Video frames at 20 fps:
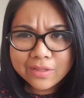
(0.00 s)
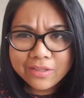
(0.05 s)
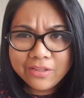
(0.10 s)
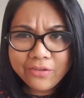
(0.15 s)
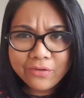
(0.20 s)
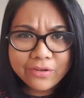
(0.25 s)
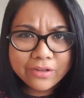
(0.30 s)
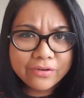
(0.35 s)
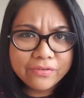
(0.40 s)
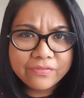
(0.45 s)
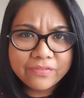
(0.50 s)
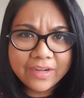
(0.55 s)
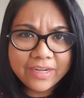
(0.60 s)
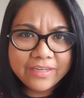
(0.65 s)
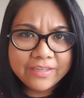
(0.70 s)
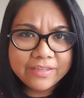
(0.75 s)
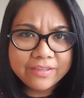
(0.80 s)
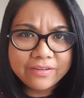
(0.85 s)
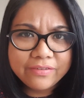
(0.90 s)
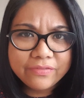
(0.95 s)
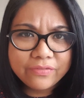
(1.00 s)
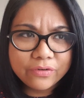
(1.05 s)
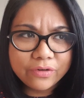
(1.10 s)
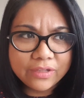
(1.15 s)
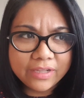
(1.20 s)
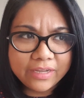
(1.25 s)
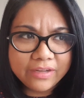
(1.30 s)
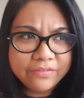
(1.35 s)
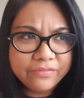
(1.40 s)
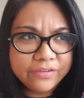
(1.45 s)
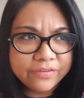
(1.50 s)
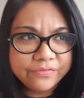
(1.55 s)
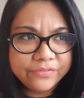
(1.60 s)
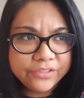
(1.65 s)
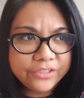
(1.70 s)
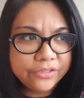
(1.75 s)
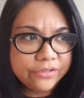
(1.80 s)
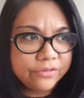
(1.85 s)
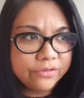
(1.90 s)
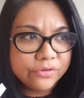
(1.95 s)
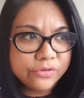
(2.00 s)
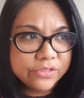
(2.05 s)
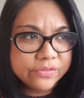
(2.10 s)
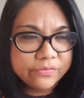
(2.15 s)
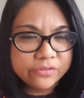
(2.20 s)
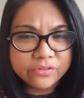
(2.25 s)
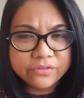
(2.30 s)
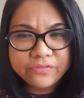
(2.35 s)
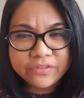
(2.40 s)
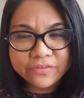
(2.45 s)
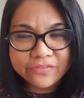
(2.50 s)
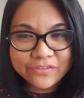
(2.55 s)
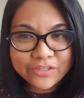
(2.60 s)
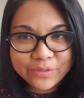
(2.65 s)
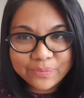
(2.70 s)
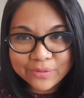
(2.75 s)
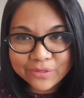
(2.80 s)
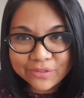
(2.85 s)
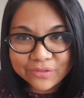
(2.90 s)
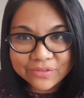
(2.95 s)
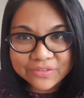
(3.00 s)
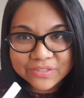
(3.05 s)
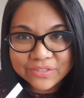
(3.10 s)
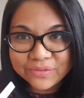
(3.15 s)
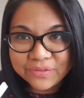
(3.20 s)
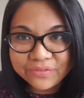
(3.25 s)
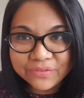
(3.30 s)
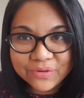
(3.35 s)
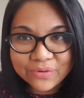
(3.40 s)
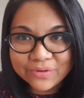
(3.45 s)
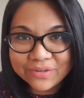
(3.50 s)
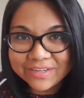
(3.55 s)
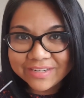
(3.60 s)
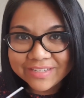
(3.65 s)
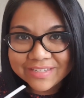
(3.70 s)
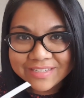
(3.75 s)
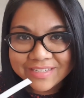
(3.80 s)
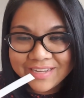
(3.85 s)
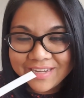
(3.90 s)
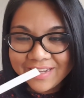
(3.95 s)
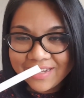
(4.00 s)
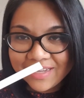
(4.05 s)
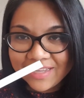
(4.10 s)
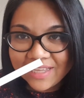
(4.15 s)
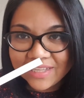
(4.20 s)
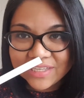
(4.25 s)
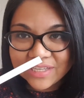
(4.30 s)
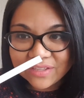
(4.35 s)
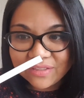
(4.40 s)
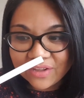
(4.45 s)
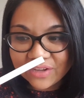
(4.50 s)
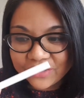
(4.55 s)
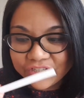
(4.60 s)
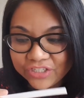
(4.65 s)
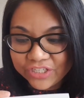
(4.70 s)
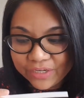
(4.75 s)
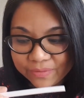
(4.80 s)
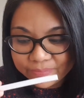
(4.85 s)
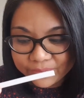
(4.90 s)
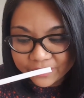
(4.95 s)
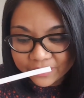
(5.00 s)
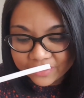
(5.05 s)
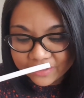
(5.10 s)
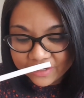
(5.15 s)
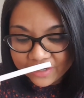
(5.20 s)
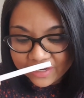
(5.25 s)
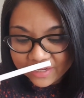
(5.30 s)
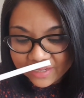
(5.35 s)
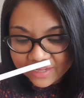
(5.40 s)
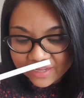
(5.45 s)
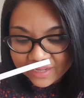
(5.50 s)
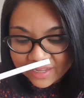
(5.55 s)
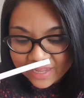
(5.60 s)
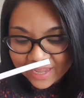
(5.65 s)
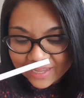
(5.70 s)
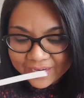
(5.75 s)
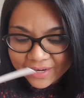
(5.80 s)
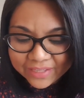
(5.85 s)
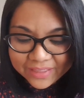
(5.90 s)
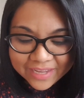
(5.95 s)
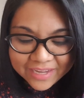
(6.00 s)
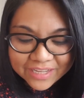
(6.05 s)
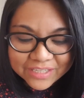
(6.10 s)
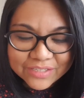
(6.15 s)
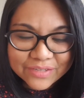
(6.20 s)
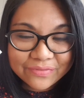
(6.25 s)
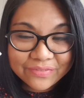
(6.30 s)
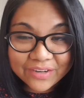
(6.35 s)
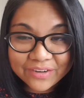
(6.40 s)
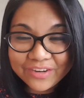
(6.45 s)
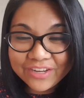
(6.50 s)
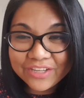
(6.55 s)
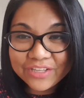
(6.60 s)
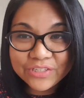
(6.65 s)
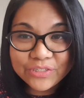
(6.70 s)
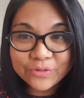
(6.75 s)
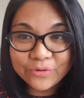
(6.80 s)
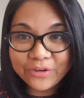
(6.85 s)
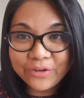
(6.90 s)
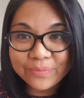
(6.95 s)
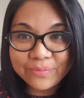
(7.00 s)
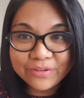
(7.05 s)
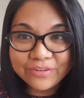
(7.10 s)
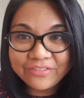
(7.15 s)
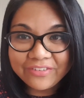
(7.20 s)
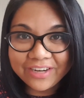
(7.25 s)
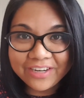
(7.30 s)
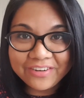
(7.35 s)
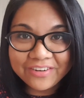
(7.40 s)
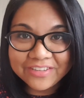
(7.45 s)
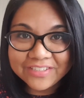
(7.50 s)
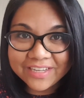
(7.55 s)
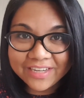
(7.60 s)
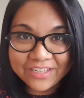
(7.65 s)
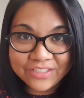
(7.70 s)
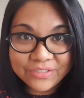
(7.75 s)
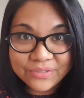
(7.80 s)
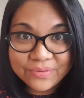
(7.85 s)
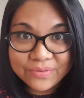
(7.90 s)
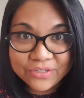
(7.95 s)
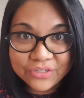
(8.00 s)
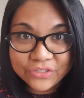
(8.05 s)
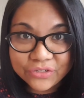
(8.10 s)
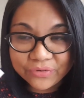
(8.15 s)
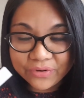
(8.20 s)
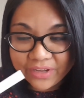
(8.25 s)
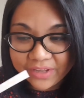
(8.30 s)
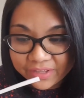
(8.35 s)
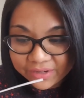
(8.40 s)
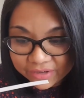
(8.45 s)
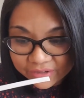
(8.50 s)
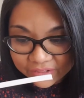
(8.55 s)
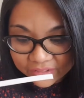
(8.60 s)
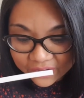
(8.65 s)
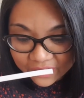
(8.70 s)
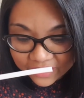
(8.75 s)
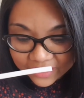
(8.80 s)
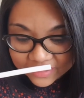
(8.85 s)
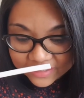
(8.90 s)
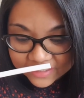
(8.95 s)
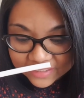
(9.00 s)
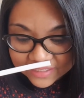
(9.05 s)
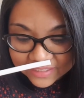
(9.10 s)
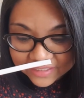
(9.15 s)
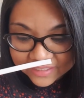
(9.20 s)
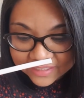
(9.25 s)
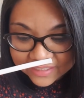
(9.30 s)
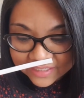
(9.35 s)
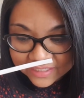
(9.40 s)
You can find it for like 50 euros for 50 mils, so of course it's a lot cheaper. And I think it's a very enjoyable fragrance. I do enjoy it a lot.